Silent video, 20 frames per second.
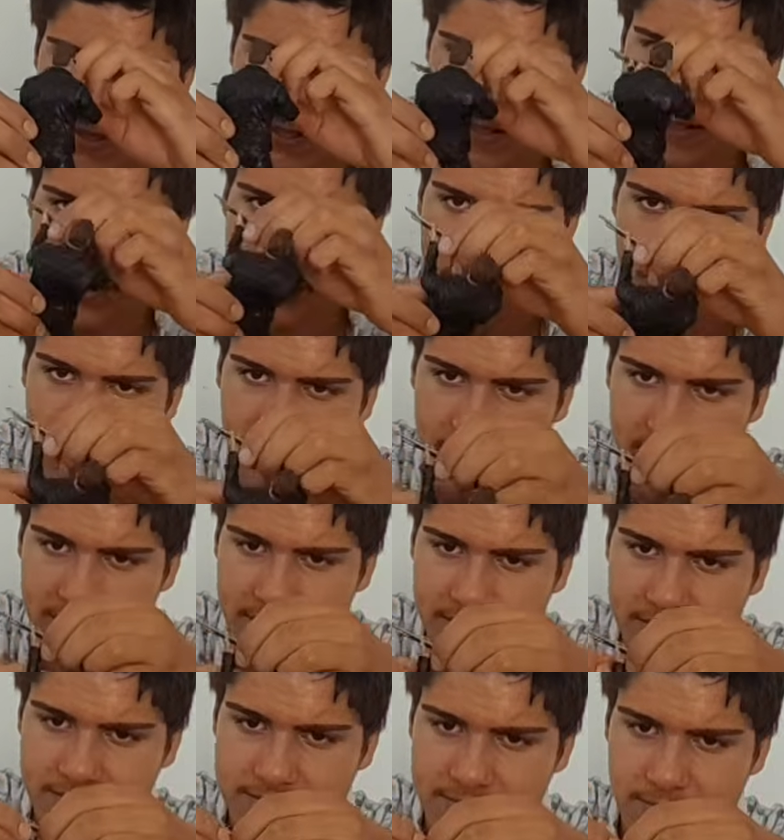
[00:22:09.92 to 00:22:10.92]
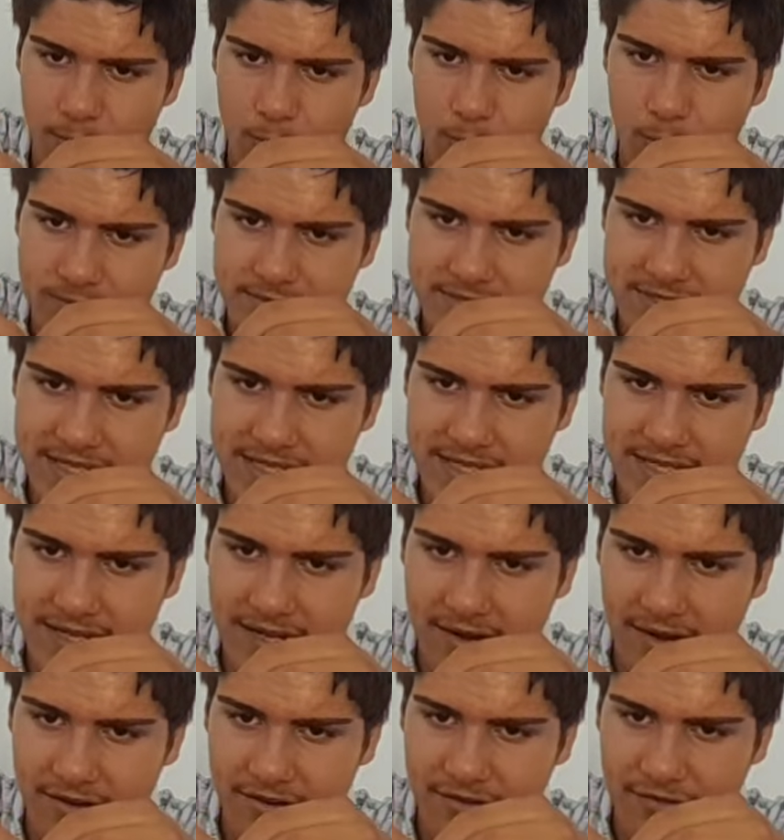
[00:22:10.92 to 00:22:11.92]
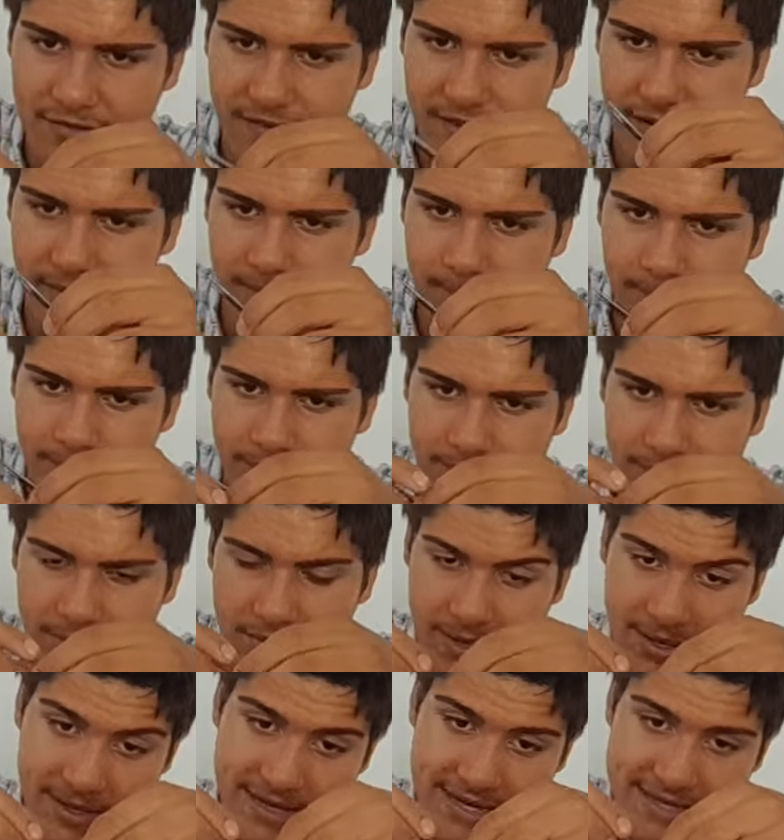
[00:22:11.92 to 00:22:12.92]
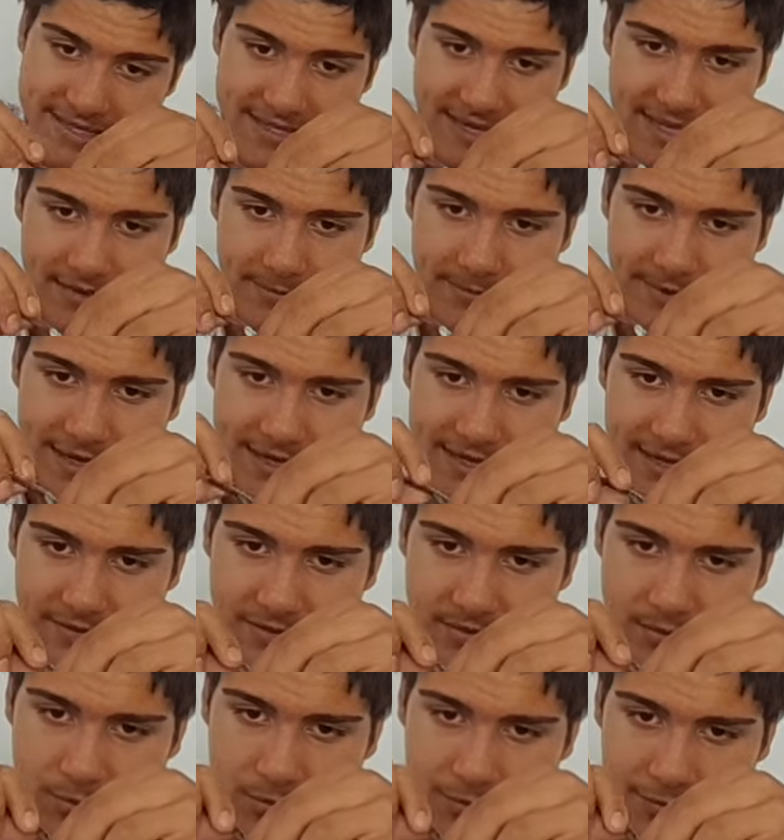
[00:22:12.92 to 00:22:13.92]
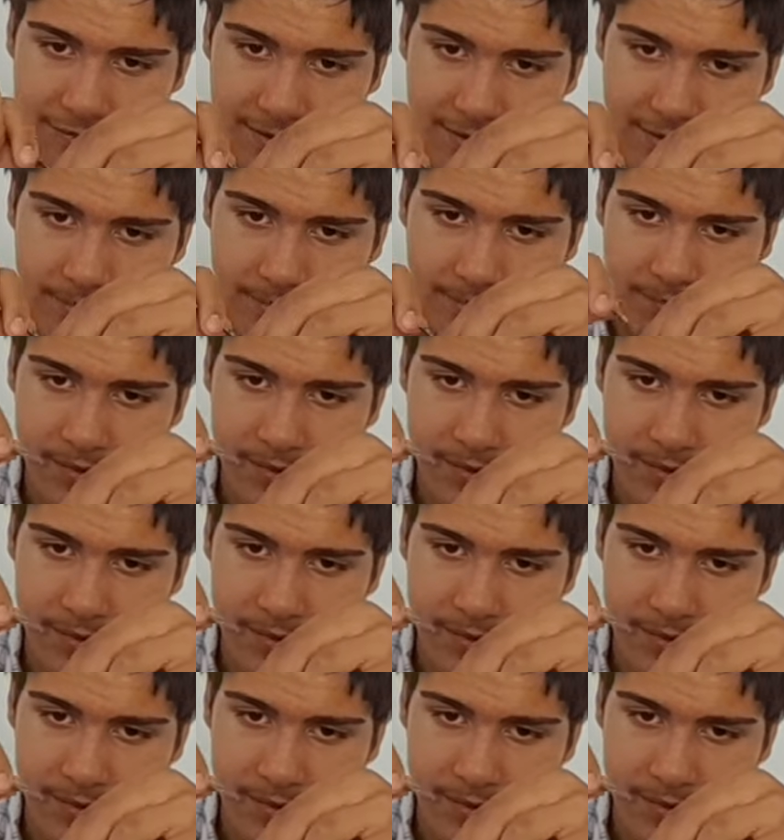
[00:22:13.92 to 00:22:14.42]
look towards the kind of I guess at the beginning of the movie.